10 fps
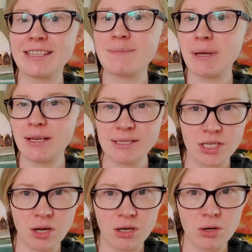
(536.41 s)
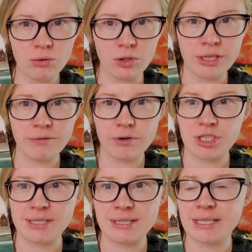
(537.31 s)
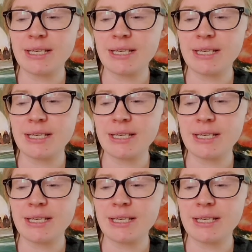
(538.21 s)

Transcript: this man did not go looking for Jesus.